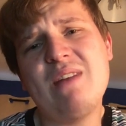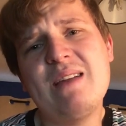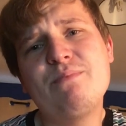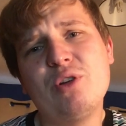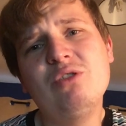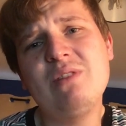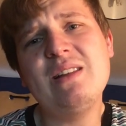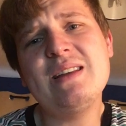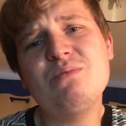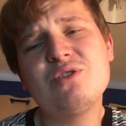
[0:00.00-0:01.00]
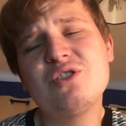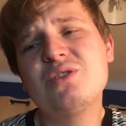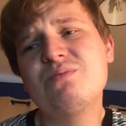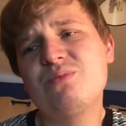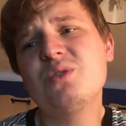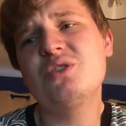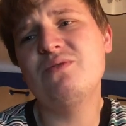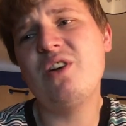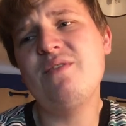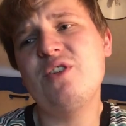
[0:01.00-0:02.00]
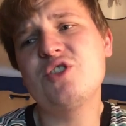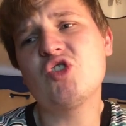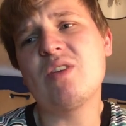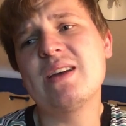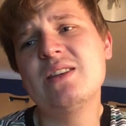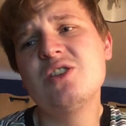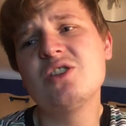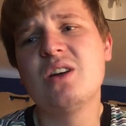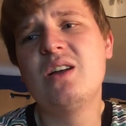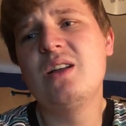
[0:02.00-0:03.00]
Red Bull, really, which is very, very strange.